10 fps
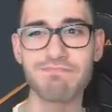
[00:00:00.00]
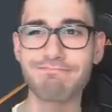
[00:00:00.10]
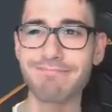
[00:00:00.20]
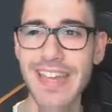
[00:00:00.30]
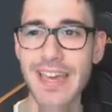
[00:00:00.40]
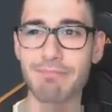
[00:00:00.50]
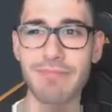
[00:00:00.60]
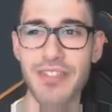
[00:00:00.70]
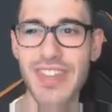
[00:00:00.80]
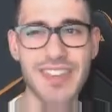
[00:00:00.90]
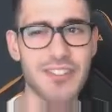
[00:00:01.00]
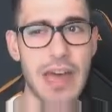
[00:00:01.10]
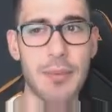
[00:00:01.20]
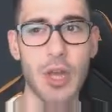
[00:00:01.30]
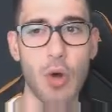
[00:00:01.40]
Yeah, I think it's
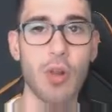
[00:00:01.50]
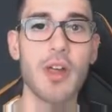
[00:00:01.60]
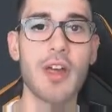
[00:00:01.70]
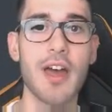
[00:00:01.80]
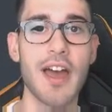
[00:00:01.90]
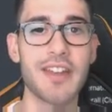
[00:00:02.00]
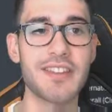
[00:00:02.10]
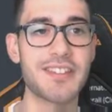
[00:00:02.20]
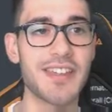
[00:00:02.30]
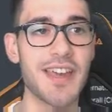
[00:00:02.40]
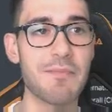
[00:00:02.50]
Gabigol. And